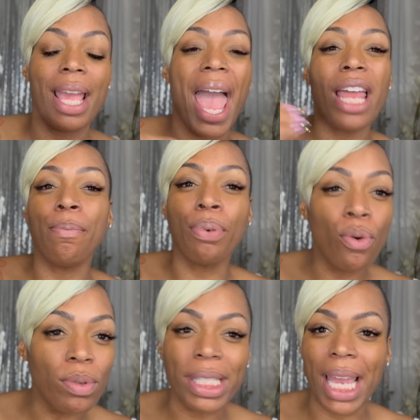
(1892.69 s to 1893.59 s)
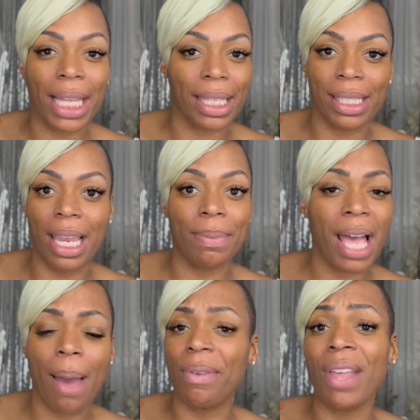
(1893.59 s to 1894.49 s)
and boozy at the same
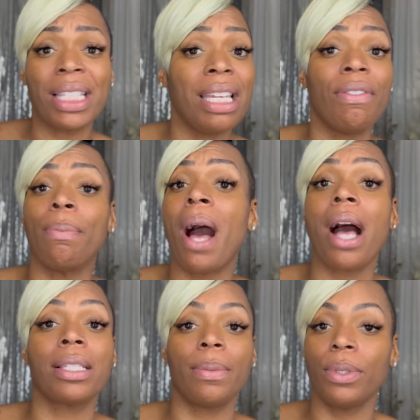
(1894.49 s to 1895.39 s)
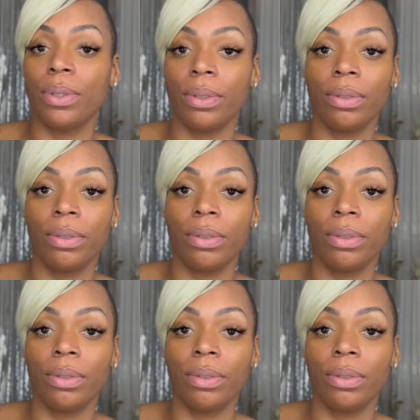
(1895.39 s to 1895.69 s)
time, if that's even possible.